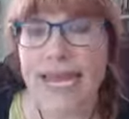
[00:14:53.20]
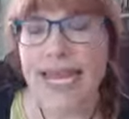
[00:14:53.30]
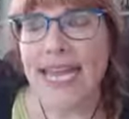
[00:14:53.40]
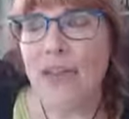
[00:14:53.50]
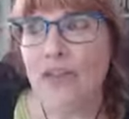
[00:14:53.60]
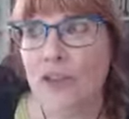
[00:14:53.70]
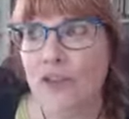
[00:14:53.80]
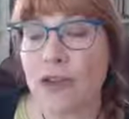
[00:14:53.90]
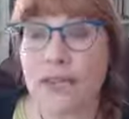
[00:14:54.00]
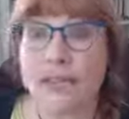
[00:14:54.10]
If you've
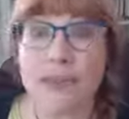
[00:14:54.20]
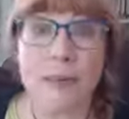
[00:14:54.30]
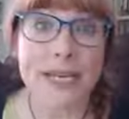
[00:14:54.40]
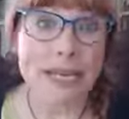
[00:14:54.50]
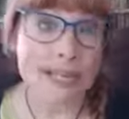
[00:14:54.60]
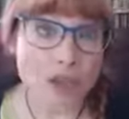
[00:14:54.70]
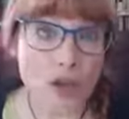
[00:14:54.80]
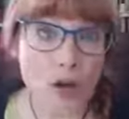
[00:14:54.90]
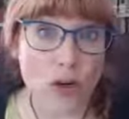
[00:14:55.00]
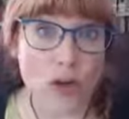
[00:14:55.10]
got somebody
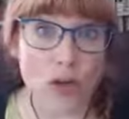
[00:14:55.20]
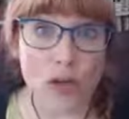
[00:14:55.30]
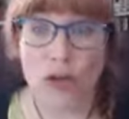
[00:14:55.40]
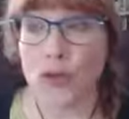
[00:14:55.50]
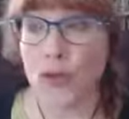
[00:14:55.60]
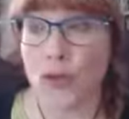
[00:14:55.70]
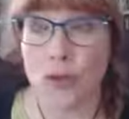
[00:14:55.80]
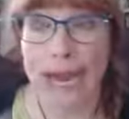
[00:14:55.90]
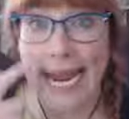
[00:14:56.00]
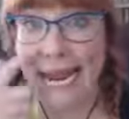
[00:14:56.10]
internal
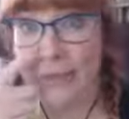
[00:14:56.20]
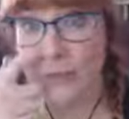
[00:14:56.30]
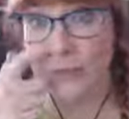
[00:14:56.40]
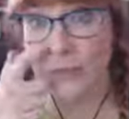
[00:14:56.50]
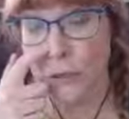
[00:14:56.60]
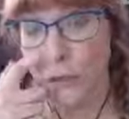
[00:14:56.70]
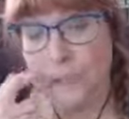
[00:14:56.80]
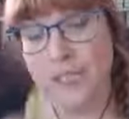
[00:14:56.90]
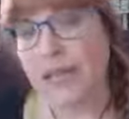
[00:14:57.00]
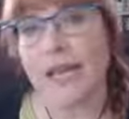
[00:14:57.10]
who handles your
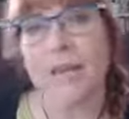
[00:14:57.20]
website,